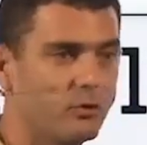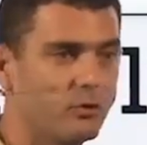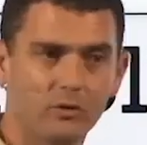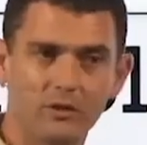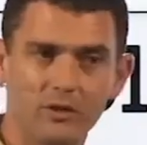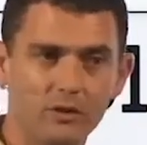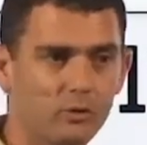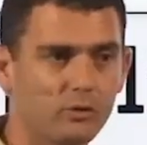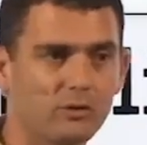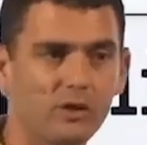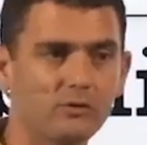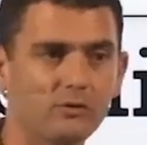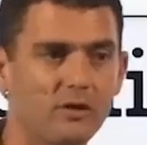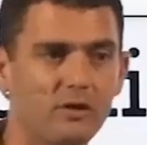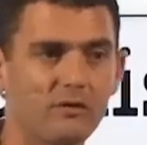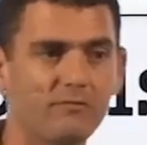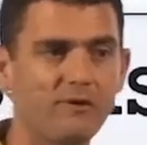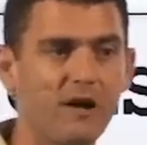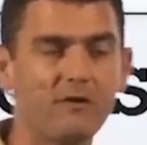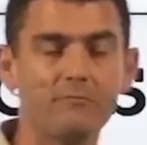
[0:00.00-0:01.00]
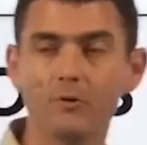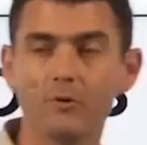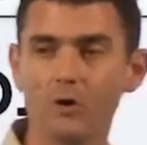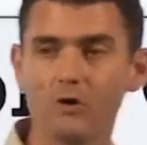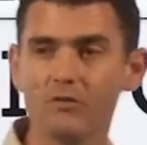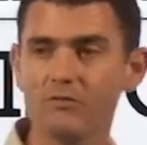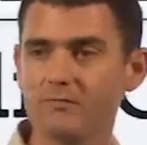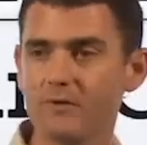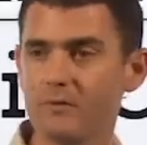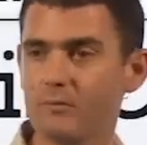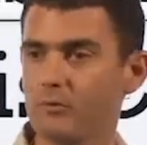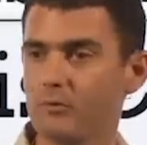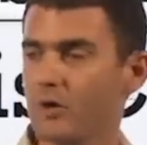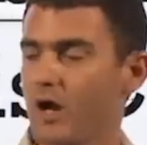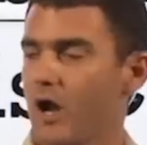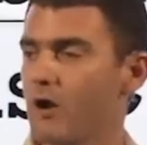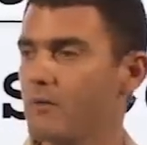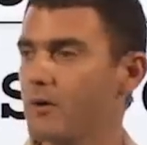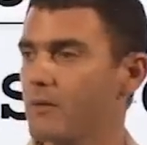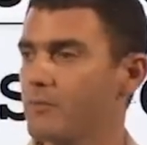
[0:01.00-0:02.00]
Look, in 2005, because of the
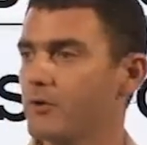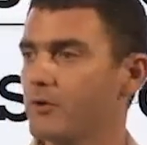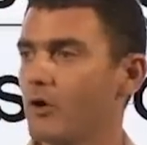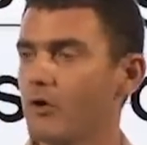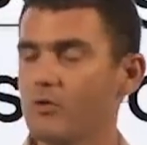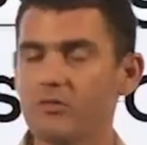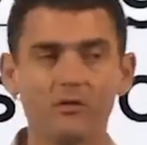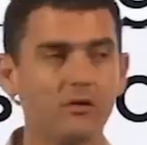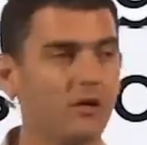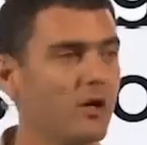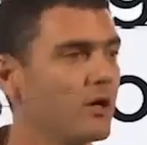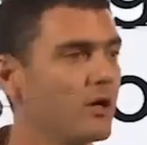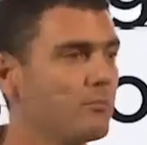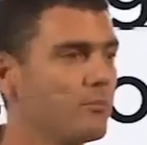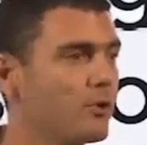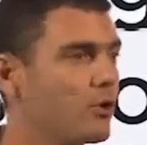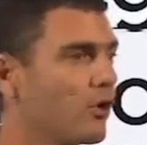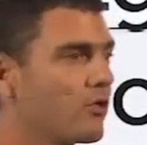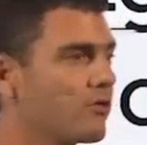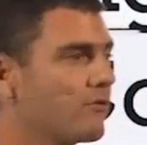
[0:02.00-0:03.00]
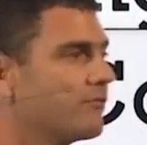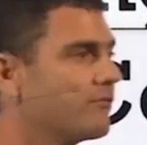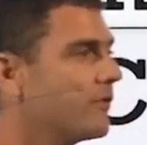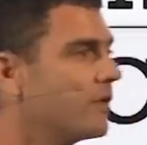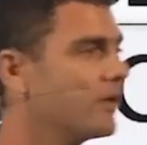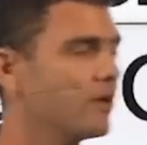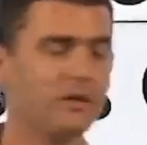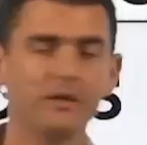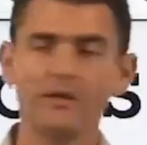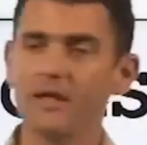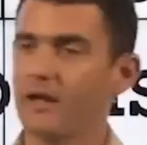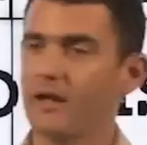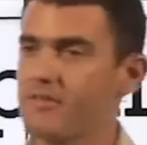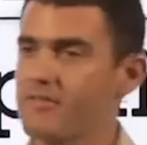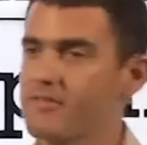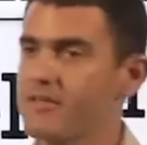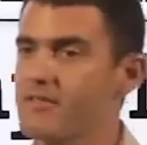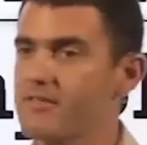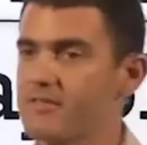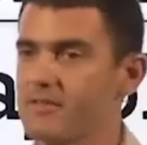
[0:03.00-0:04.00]
mukawama, because of the
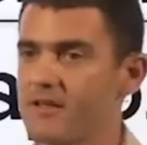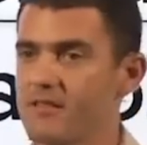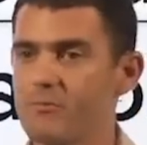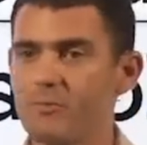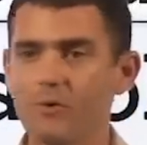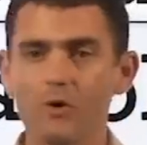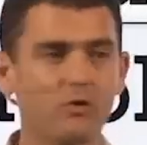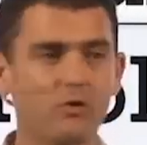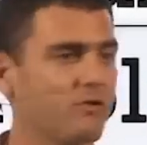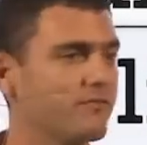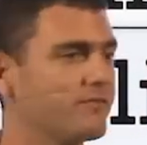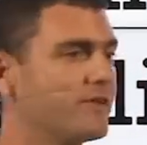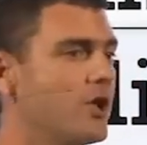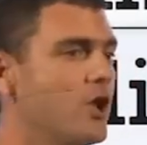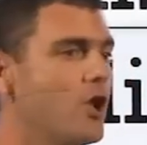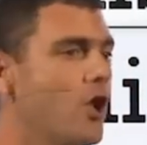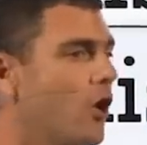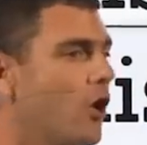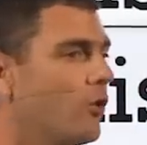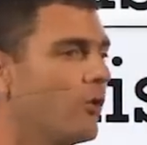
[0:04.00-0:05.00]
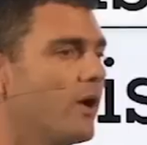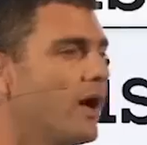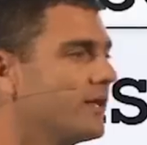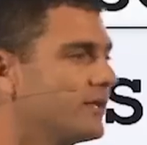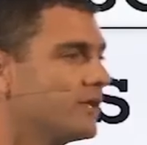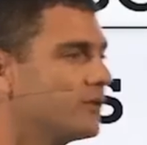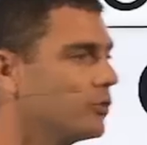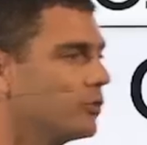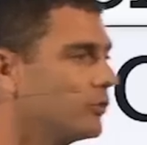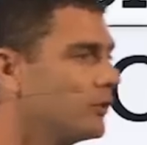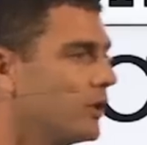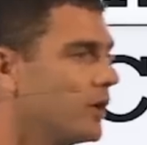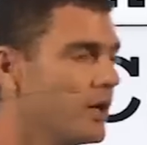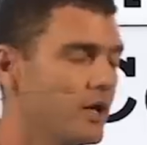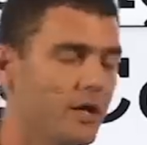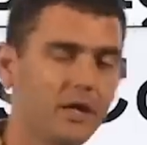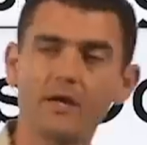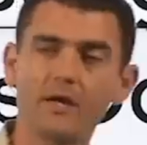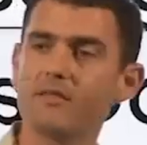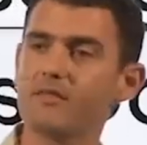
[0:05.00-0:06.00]
resistance, because of the no attitude,
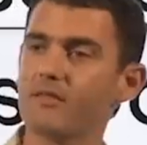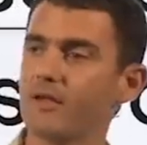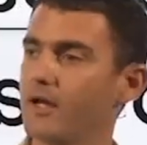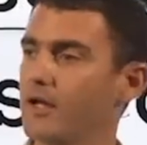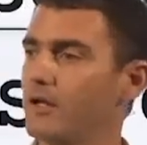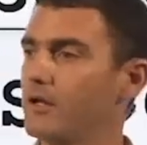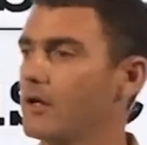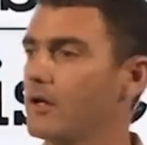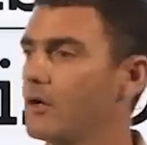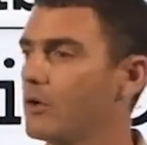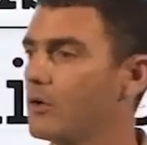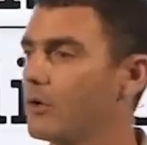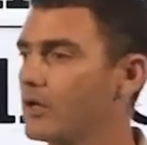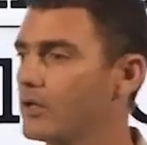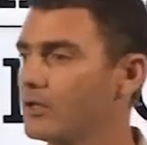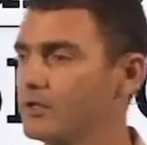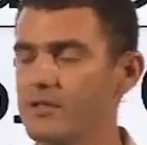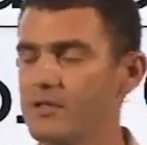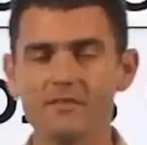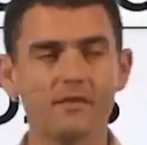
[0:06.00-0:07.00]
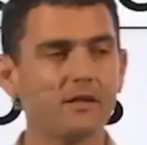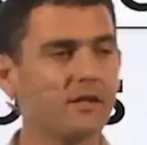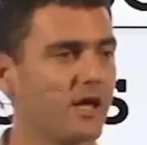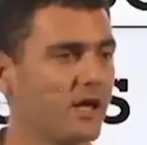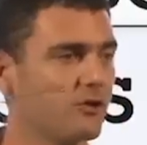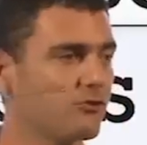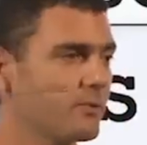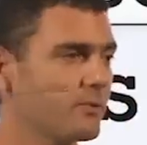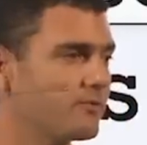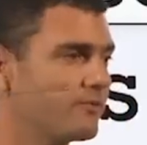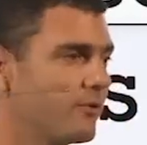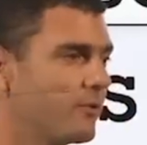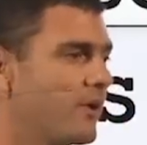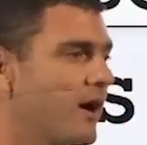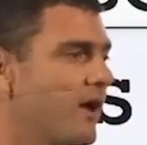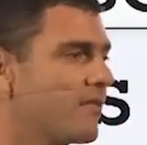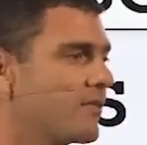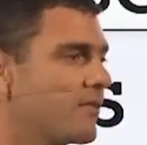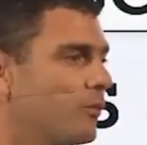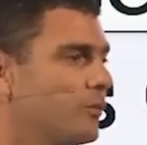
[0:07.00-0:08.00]
Israel, disengagement from
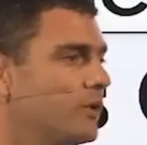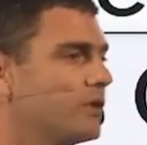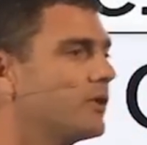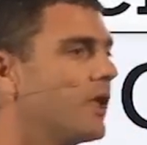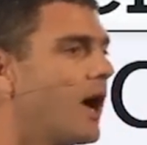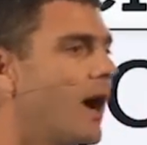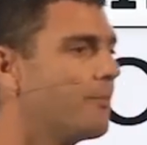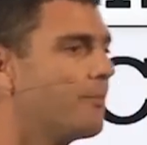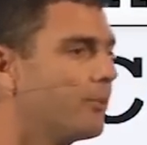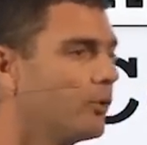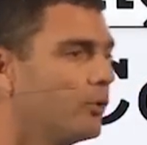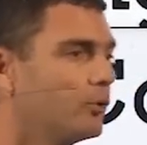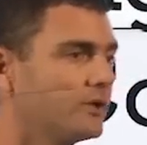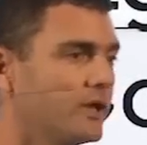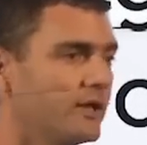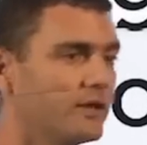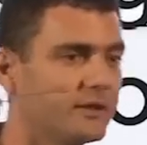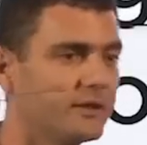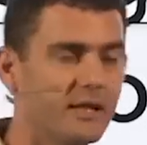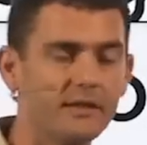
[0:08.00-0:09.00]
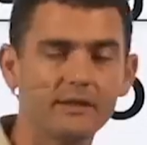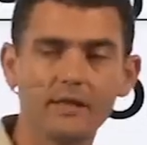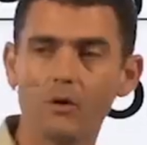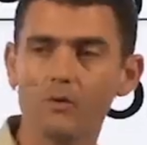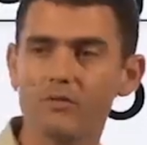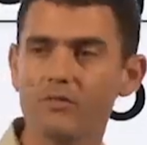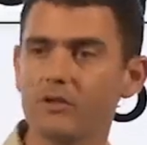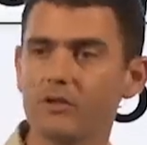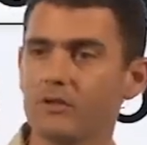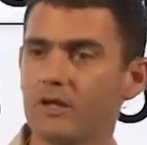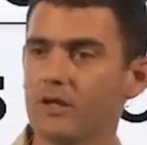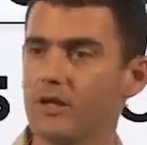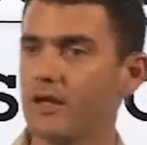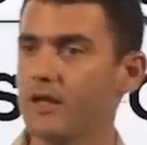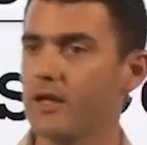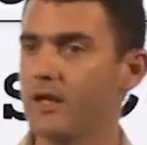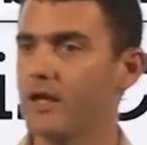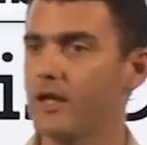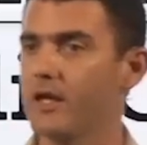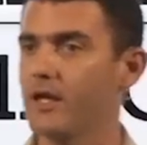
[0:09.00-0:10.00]
Gaza. We uprooted 10,000
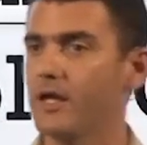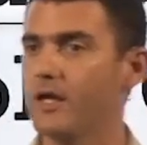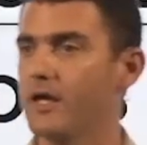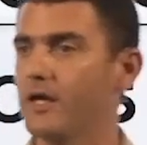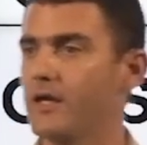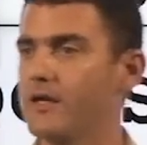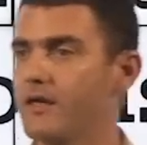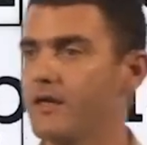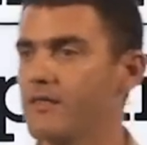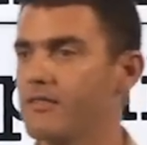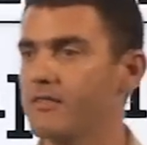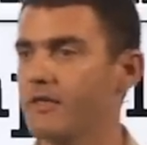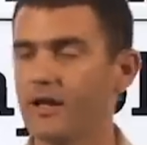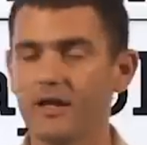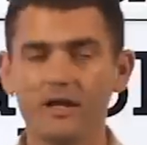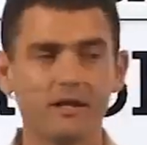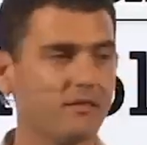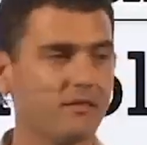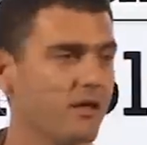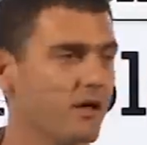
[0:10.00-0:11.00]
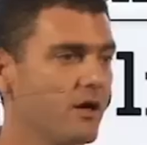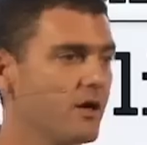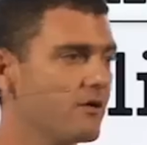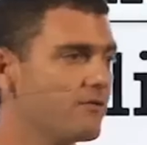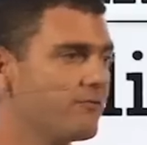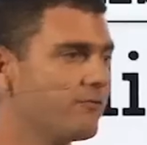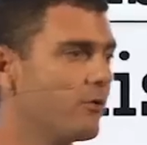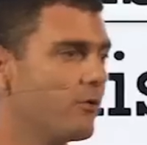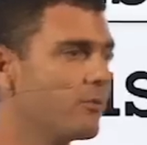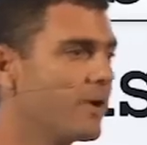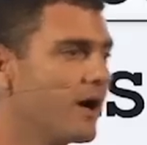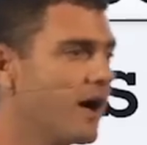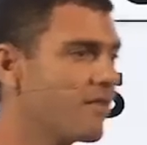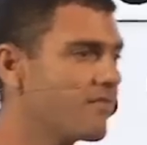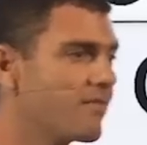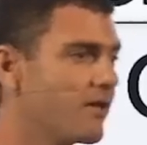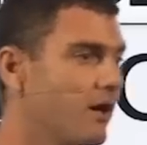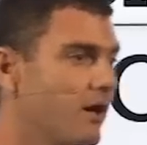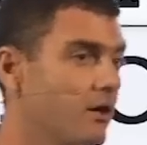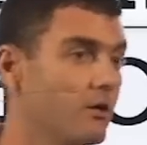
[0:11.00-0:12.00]
Israelis from
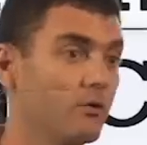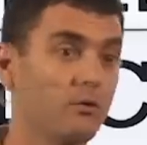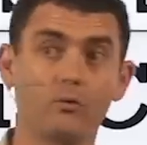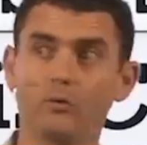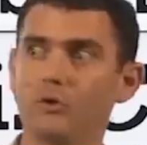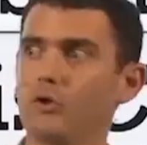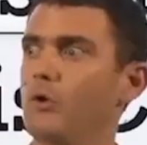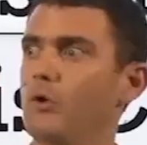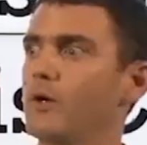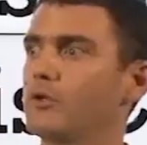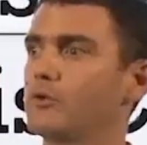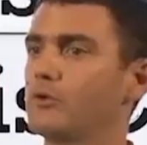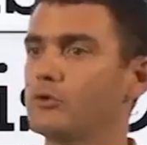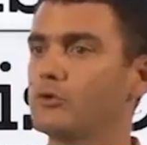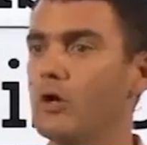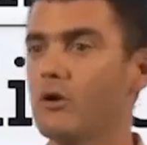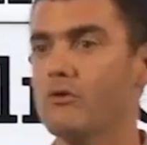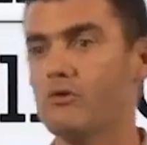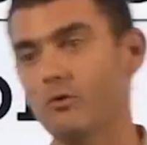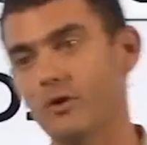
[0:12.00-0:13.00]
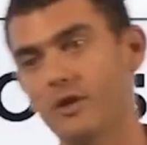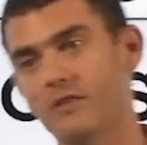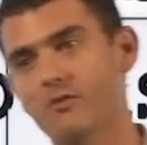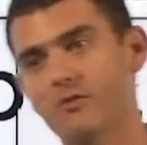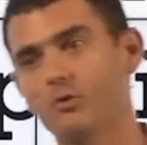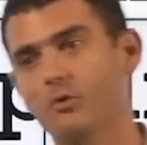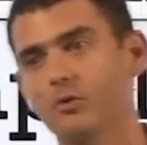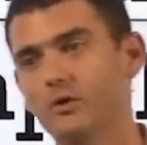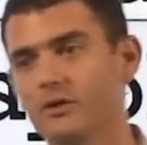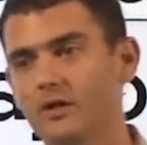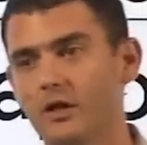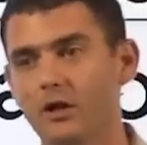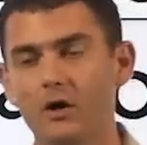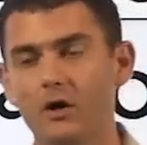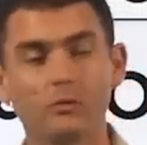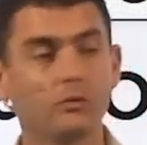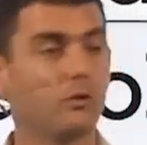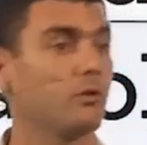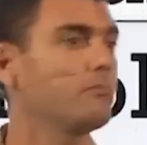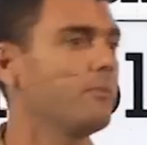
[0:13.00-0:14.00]
Gaza. No one to talk to. Let's do it
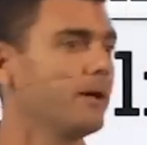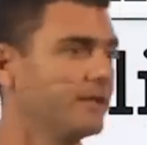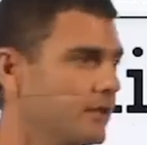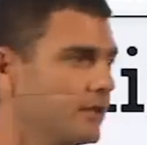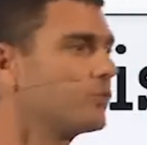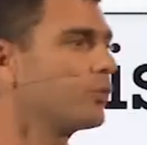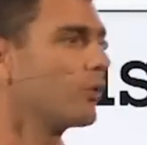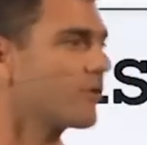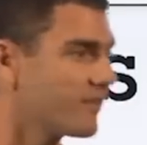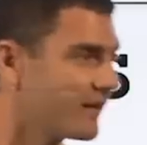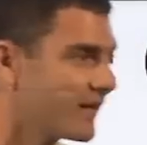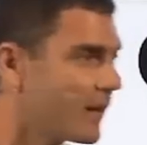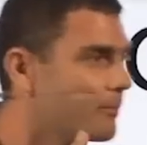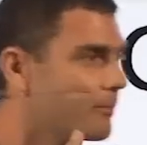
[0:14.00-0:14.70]
alone. But it was an